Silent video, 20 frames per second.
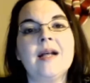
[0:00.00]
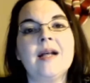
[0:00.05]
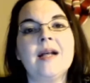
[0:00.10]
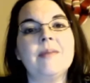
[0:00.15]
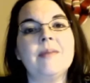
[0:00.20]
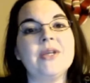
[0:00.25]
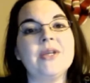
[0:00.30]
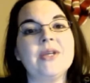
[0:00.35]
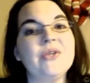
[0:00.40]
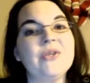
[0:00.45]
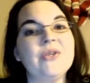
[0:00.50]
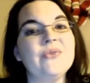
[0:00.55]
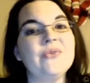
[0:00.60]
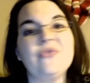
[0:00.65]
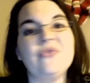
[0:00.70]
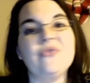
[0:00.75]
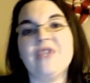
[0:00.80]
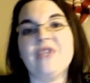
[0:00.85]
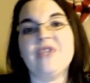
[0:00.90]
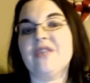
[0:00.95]
but you
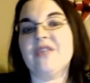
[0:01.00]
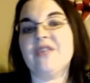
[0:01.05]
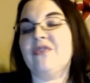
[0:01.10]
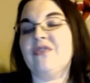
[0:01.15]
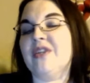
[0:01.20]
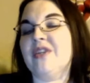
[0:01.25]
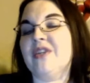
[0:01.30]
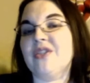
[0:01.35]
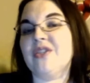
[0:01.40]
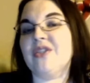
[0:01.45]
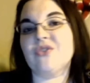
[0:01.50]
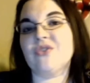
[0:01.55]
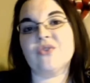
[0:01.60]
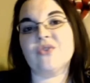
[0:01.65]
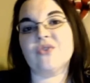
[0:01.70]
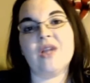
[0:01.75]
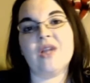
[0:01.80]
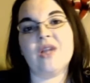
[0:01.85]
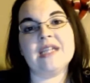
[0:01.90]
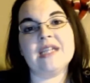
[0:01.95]
feel very
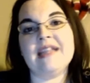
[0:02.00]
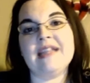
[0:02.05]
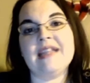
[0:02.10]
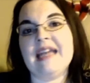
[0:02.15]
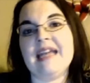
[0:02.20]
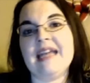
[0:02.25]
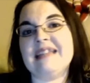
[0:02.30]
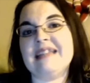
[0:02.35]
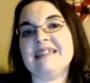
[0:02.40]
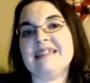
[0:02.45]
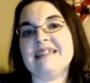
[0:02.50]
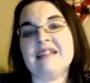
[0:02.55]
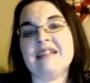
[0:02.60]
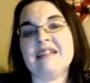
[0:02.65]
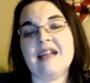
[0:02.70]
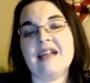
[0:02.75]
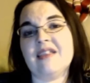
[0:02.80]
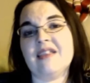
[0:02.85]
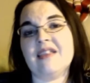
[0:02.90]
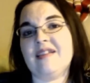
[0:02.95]
strongly that is
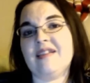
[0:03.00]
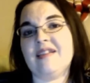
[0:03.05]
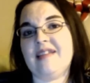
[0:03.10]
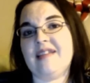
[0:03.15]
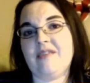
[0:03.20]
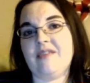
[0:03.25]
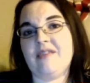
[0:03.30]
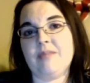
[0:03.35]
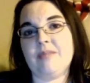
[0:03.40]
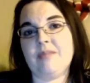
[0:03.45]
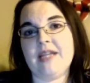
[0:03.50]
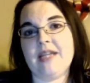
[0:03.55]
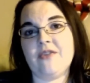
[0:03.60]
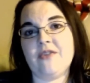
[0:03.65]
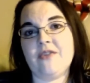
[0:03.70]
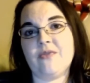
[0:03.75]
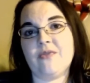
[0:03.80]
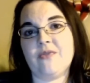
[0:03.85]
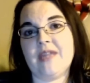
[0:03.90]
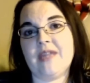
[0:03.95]
not the safe
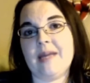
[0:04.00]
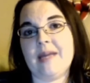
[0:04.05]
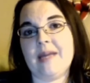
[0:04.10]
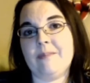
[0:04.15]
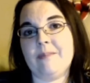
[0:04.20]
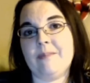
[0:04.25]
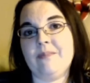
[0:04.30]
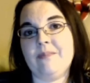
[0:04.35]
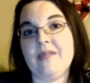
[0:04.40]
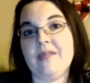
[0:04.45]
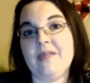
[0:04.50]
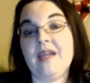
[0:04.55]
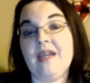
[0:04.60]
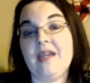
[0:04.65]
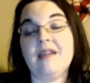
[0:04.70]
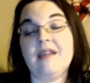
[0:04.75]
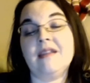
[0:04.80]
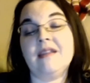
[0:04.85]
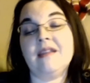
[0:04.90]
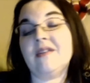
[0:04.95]
place for them.
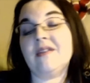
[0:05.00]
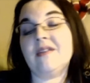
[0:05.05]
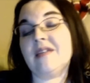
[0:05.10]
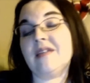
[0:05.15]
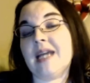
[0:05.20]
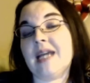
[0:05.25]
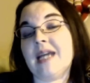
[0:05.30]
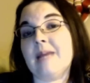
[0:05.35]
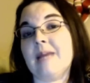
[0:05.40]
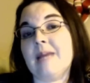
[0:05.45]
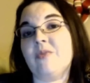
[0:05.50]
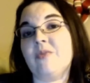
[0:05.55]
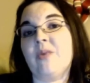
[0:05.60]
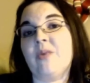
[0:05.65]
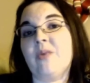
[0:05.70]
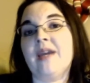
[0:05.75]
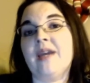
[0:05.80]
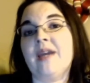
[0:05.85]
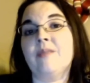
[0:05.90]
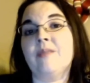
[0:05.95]
These are times
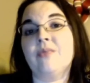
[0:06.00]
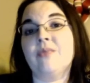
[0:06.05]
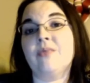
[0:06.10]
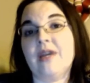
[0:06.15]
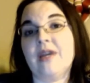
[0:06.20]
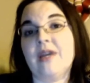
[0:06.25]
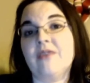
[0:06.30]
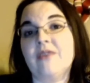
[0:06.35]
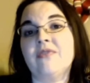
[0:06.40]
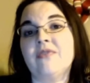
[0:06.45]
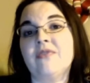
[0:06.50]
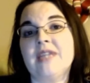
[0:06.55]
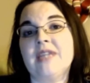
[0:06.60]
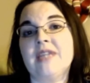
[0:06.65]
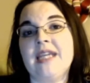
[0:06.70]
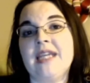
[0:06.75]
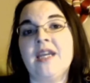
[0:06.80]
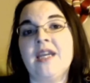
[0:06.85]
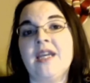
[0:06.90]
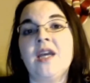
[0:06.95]
where
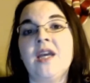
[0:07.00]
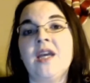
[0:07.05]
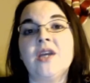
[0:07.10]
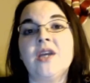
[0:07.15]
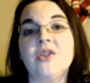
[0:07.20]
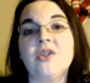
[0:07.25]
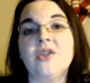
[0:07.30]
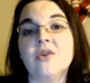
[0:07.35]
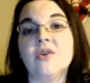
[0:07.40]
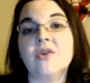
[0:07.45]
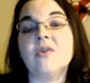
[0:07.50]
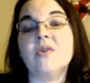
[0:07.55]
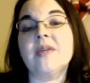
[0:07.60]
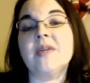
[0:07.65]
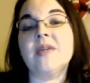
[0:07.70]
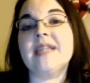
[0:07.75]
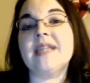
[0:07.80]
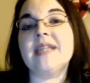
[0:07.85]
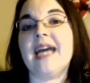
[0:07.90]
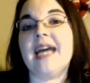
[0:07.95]
prayerfully you're
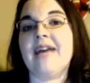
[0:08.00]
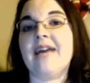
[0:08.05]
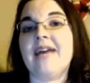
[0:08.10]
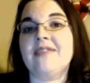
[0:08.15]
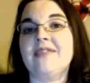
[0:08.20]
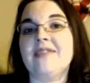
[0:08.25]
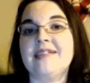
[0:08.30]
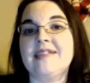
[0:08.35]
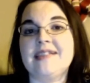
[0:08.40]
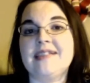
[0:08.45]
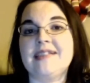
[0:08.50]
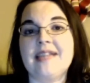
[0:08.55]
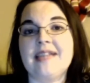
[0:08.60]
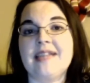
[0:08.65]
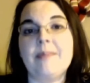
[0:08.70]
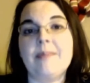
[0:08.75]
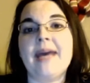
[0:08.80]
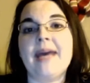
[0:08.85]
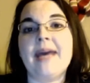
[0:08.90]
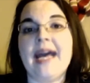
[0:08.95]
going to have to
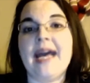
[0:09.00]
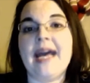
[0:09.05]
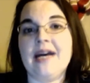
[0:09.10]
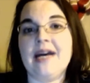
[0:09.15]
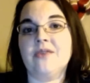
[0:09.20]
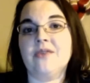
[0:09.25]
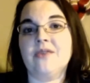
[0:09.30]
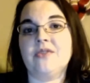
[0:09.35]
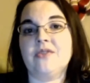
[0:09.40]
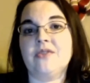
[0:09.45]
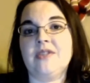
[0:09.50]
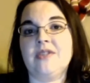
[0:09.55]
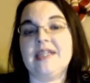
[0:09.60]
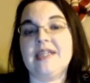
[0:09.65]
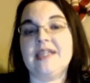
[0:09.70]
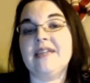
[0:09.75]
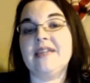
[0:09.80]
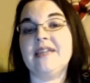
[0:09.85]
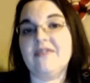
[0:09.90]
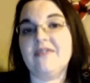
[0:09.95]
step out
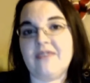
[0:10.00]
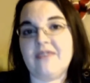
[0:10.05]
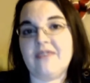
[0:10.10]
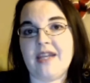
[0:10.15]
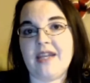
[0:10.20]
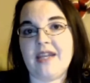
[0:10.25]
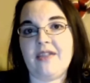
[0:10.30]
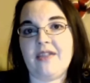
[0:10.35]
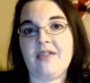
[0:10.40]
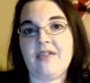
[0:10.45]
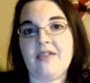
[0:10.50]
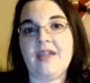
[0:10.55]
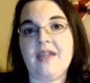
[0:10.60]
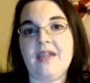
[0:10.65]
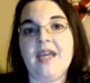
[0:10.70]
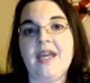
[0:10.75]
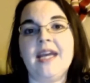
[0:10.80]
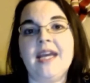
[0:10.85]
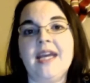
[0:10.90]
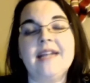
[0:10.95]
in faith
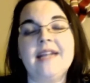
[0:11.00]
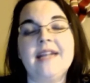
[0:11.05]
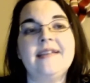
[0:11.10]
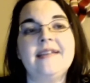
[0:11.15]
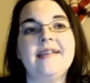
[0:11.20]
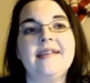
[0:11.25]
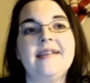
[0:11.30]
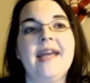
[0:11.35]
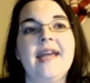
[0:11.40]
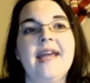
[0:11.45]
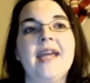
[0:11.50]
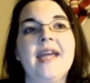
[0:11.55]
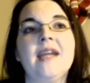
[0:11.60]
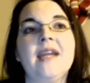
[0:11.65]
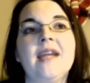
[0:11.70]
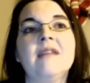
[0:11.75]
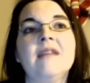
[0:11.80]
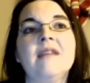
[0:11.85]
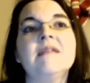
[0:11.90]
and say,